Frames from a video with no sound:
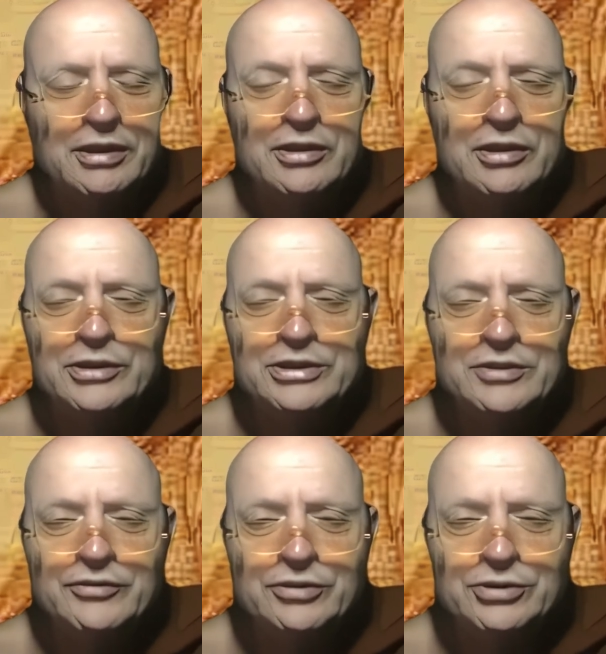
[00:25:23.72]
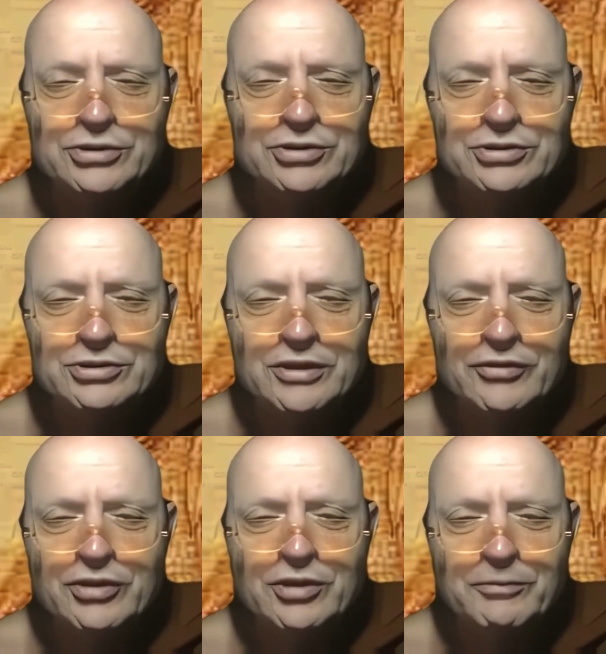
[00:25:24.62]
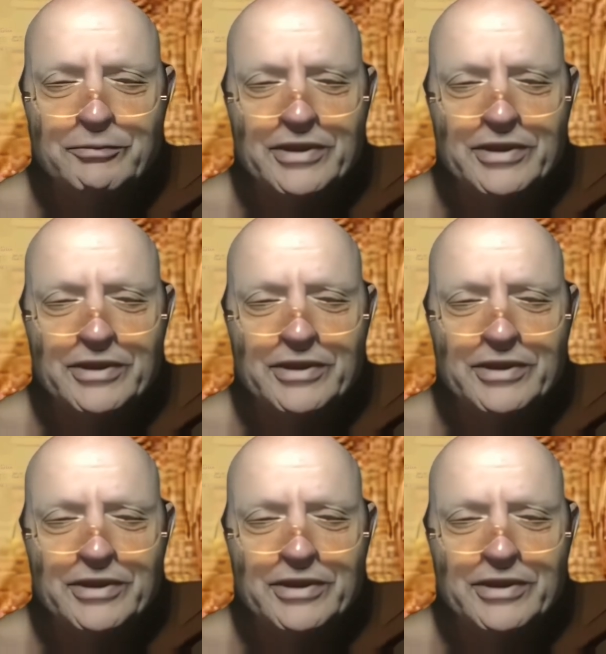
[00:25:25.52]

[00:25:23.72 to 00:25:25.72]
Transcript: in the old days, if you just if you got